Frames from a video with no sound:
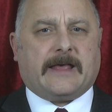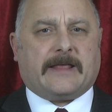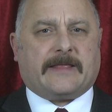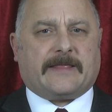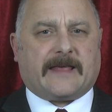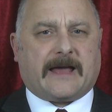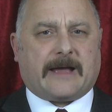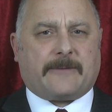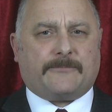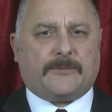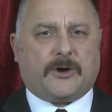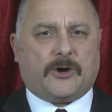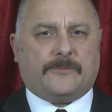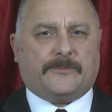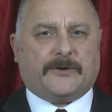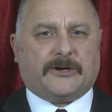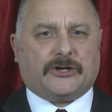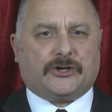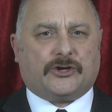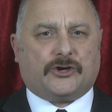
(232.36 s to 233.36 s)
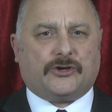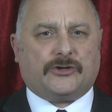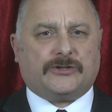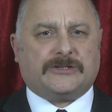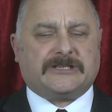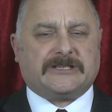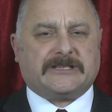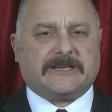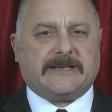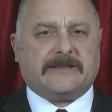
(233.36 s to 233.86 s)
That moment could
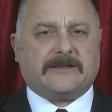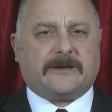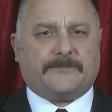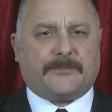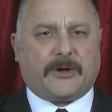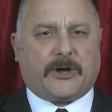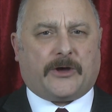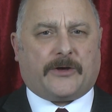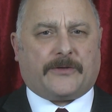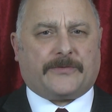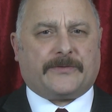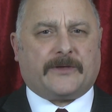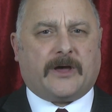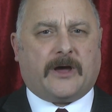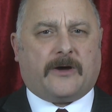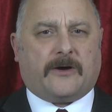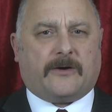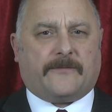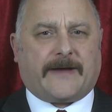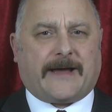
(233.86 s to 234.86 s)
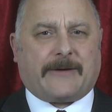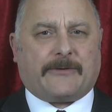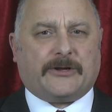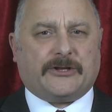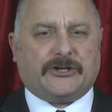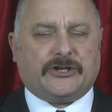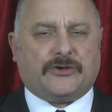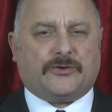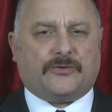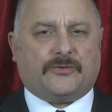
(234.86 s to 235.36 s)
see the birth of our
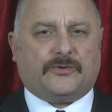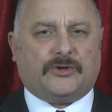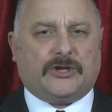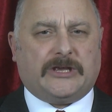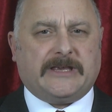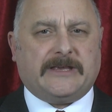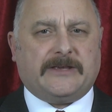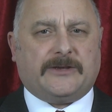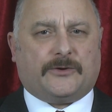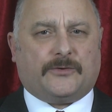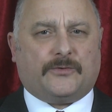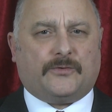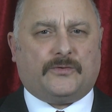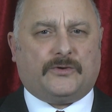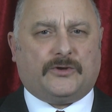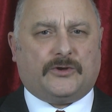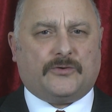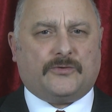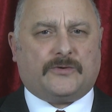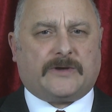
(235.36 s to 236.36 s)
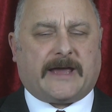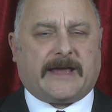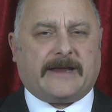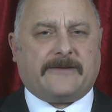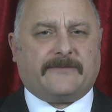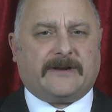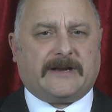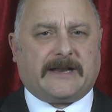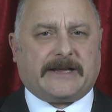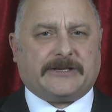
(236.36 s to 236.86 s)
new EU
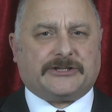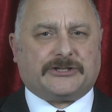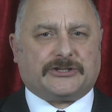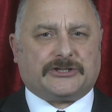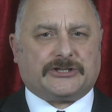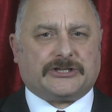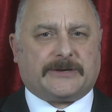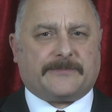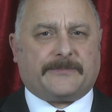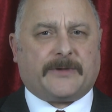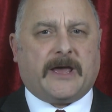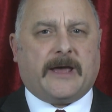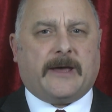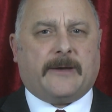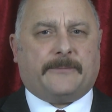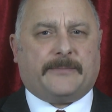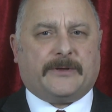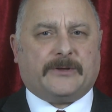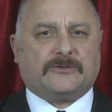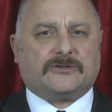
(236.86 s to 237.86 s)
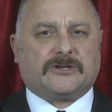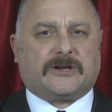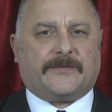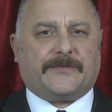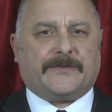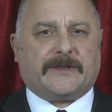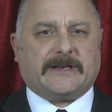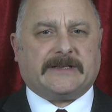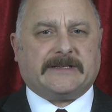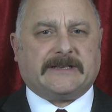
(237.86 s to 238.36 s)
UK relationship built
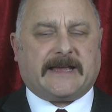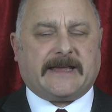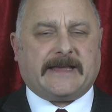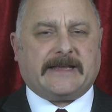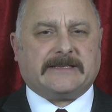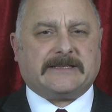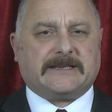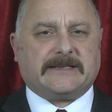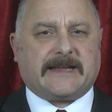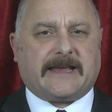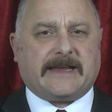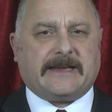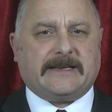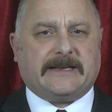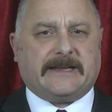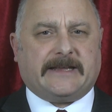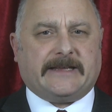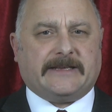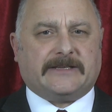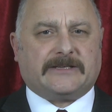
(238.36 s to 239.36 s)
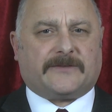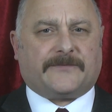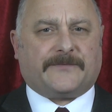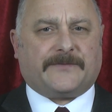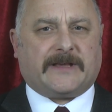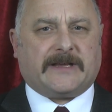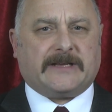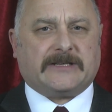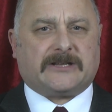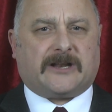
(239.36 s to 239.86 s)
on the day to day needs of
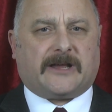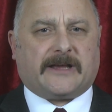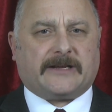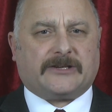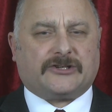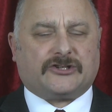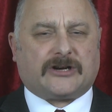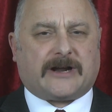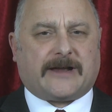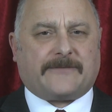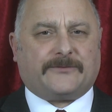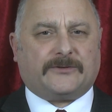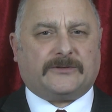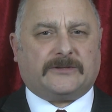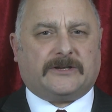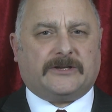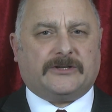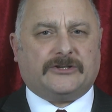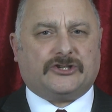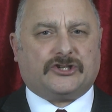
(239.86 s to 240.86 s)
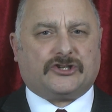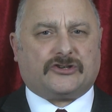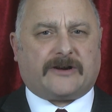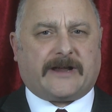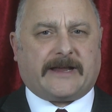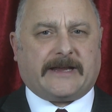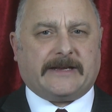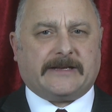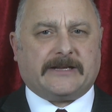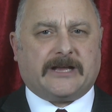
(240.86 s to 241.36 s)
things like travel and
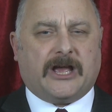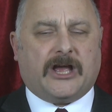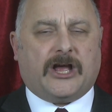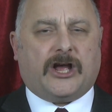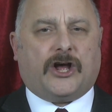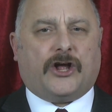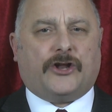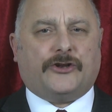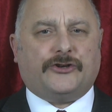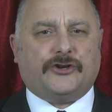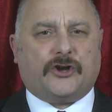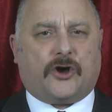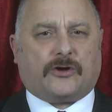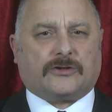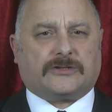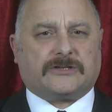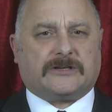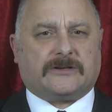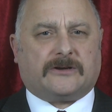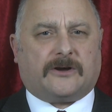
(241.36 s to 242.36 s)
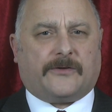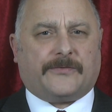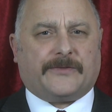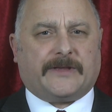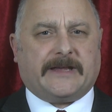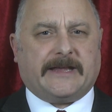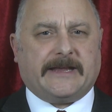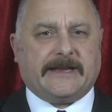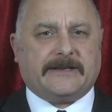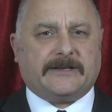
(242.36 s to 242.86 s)
trade and not on
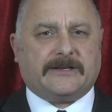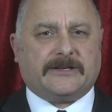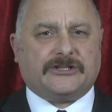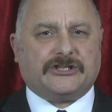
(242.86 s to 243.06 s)
the hidden